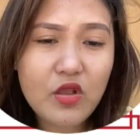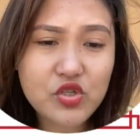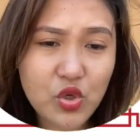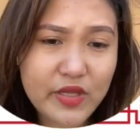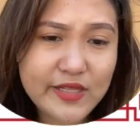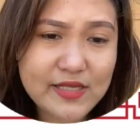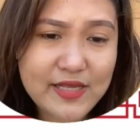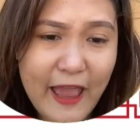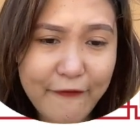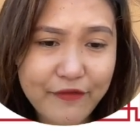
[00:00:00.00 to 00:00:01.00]
So let's
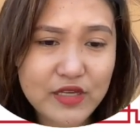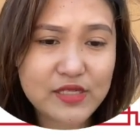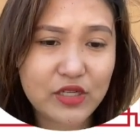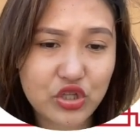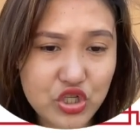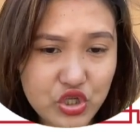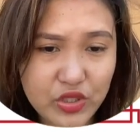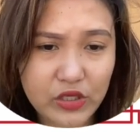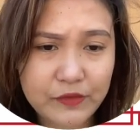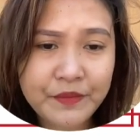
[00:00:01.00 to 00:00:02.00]
have this
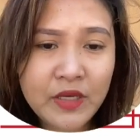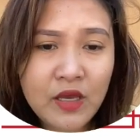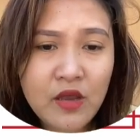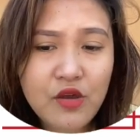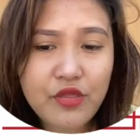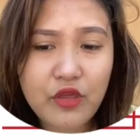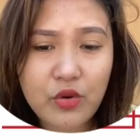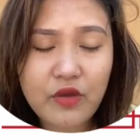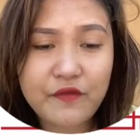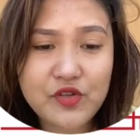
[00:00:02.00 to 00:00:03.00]
additional
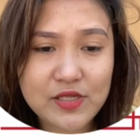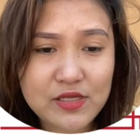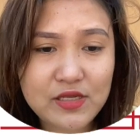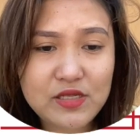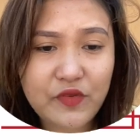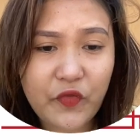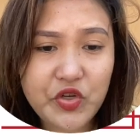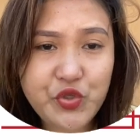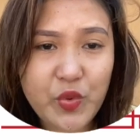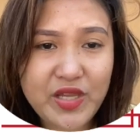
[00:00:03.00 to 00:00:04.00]
theory of justice. The
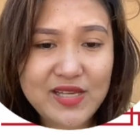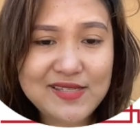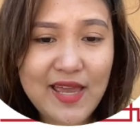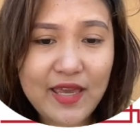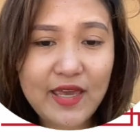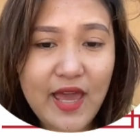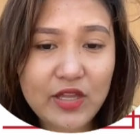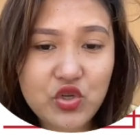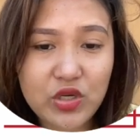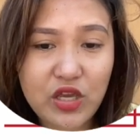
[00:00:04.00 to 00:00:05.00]
first one is
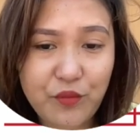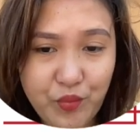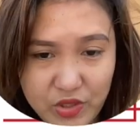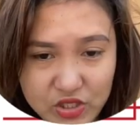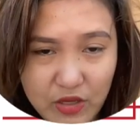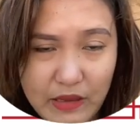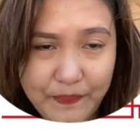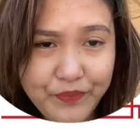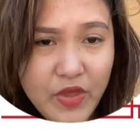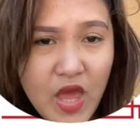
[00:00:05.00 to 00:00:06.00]
psychiatric imprisonment.
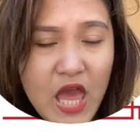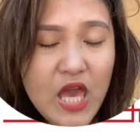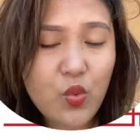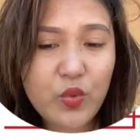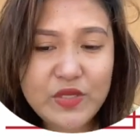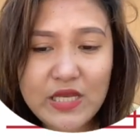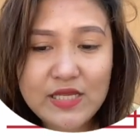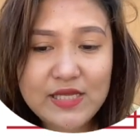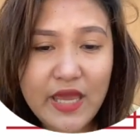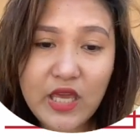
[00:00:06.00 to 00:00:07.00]
When we say
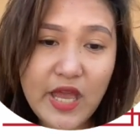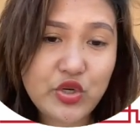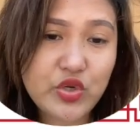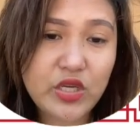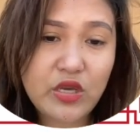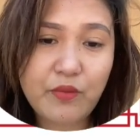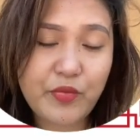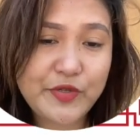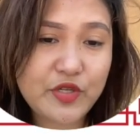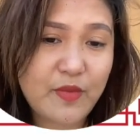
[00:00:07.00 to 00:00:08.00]
psychiatric
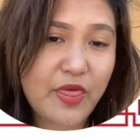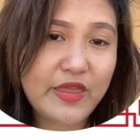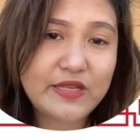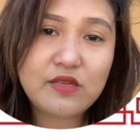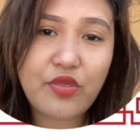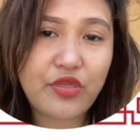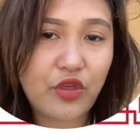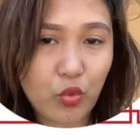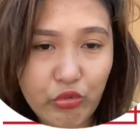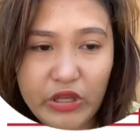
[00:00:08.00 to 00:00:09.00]
imprisonment, is a
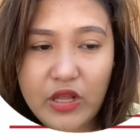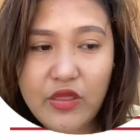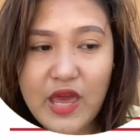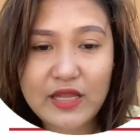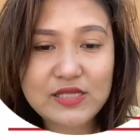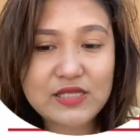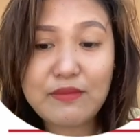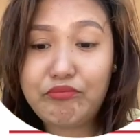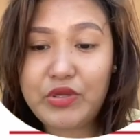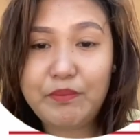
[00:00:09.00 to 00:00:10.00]
theory that
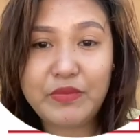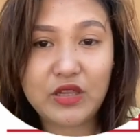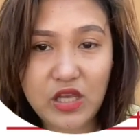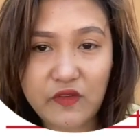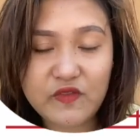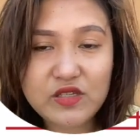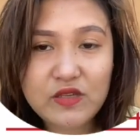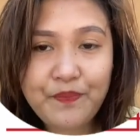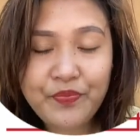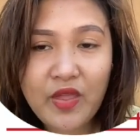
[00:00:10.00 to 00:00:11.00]
simply
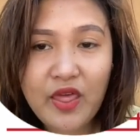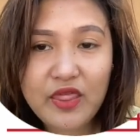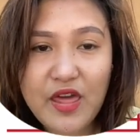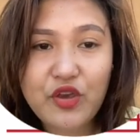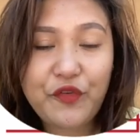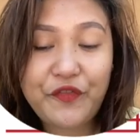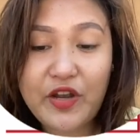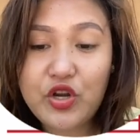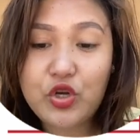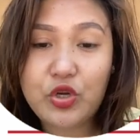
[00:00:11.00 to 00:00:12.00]
believes that the
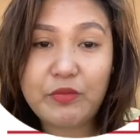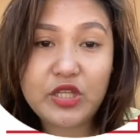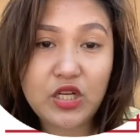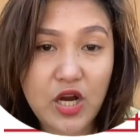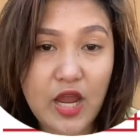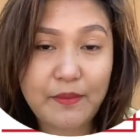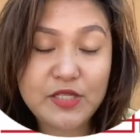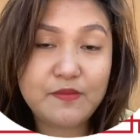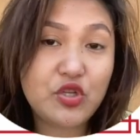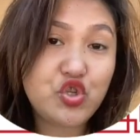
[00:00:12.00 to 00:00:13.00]
offender who committed crime
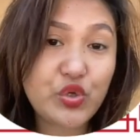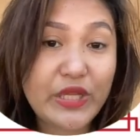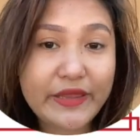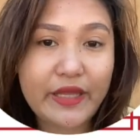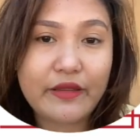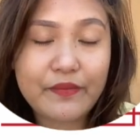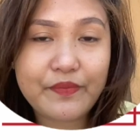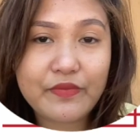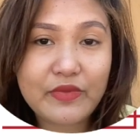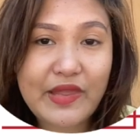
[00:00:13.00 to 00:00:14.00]
must be treated
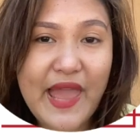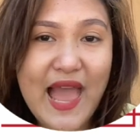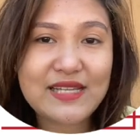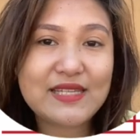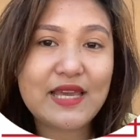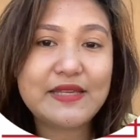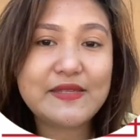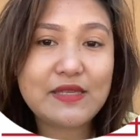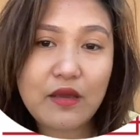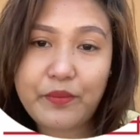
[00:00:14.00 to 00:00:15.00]
as a
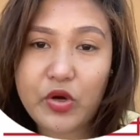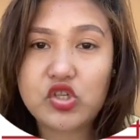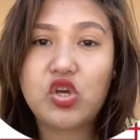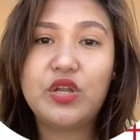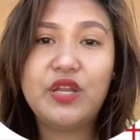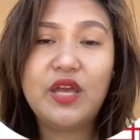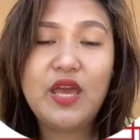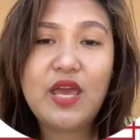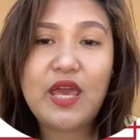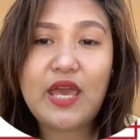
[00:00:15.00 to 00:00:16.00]
sick person,
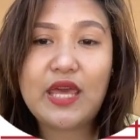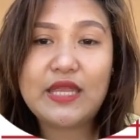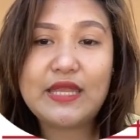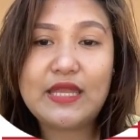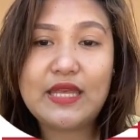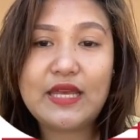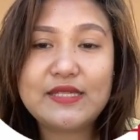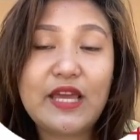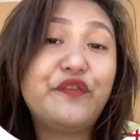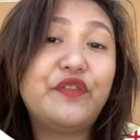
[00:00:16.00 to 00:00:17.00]
and
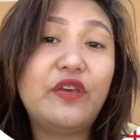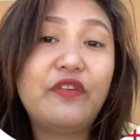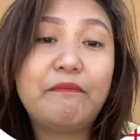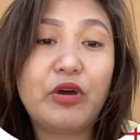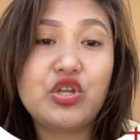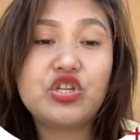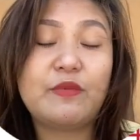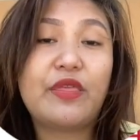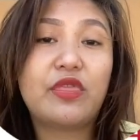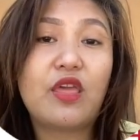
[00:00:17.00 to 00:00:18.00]
instead of giving
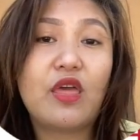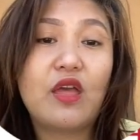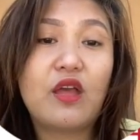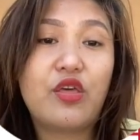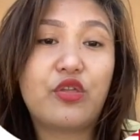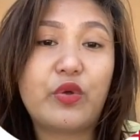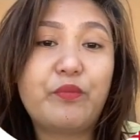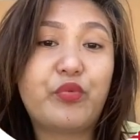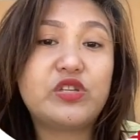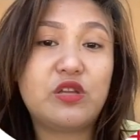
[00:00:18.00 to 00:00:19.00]
punishment through
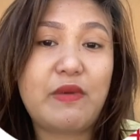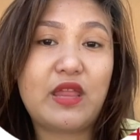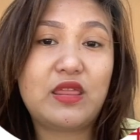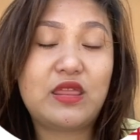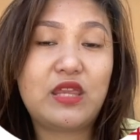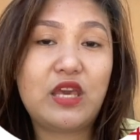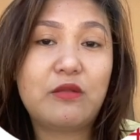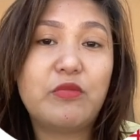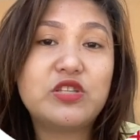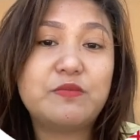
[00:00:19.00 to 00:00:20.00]
imprisonment, it
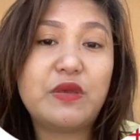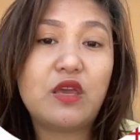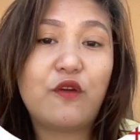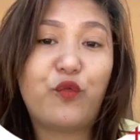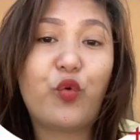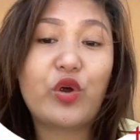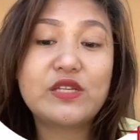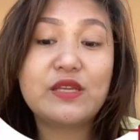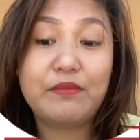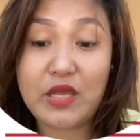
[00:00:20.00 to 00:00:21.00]
must be
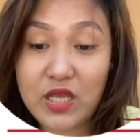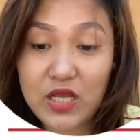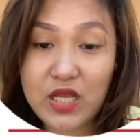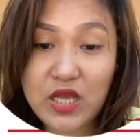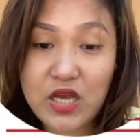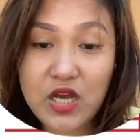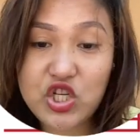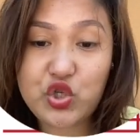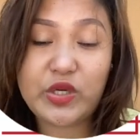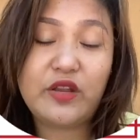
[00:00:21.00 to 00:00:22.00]
forcibly
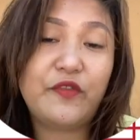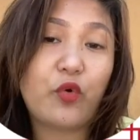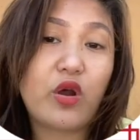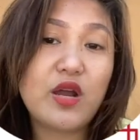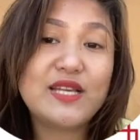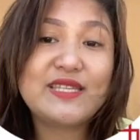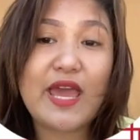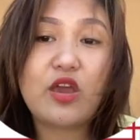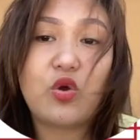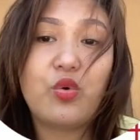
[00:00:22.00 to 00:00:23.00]
treated for
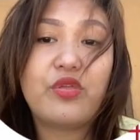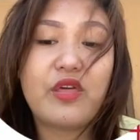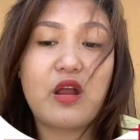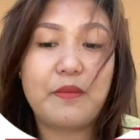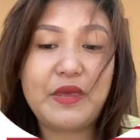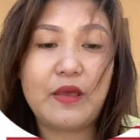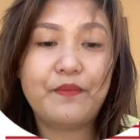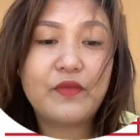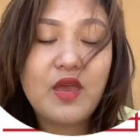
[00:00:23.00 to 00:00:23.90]
psychotherapy.